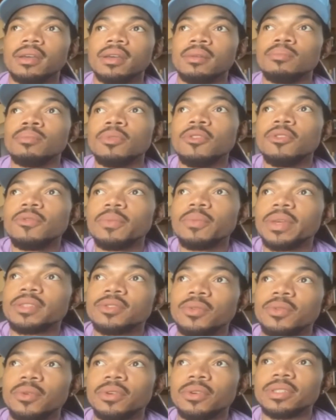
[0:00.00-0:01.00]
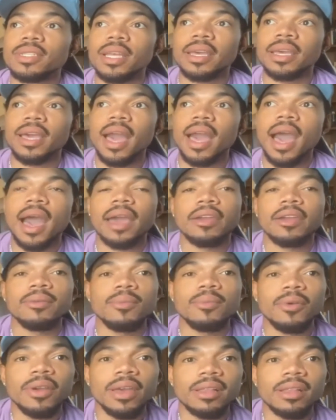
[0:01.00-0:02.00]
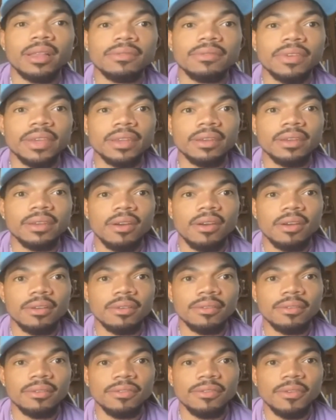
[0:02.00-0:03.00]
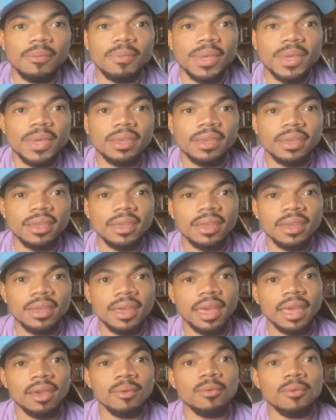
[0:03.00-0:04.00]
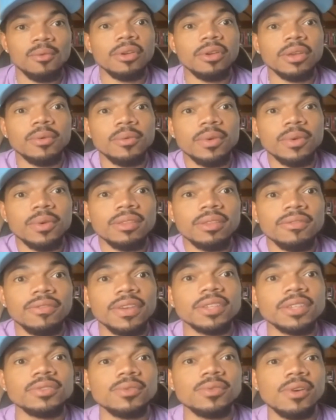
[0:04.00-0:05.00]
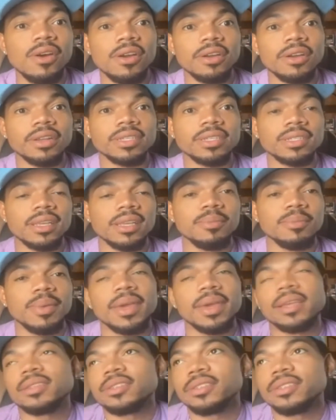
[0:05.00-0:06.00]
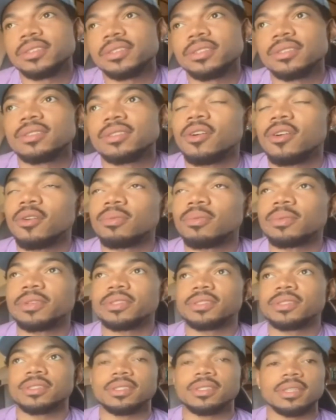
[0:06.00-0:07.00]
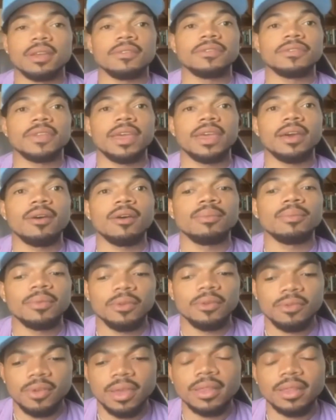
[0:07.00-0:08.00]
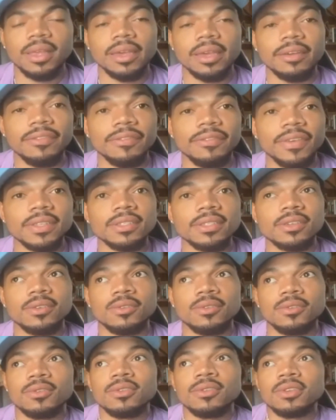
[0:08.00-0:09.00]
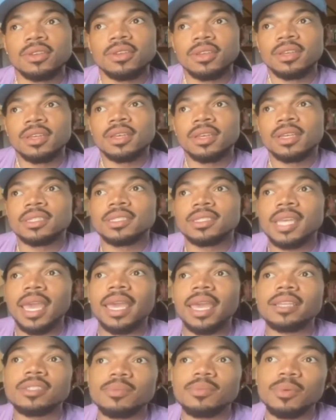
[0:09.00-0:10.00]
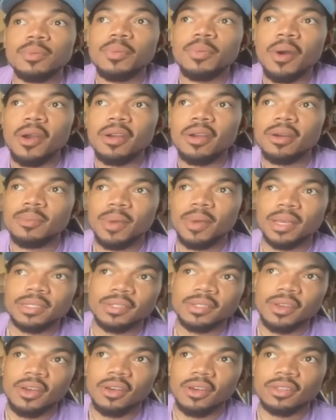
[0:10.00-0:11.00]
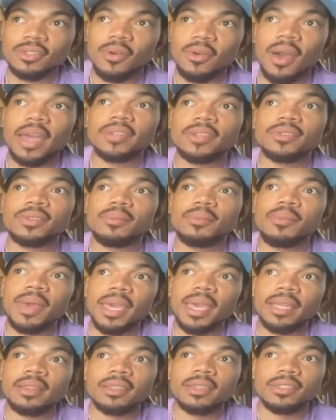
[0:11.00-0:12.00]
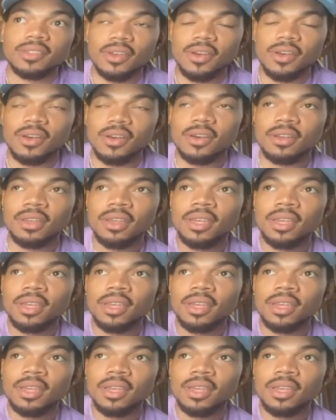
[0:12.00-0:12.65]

movement towards like higher, more elevated art from me, and working with visual artists like painters and sculptors and stuff to help create like a physical, tangible part of my song. So I actually made the song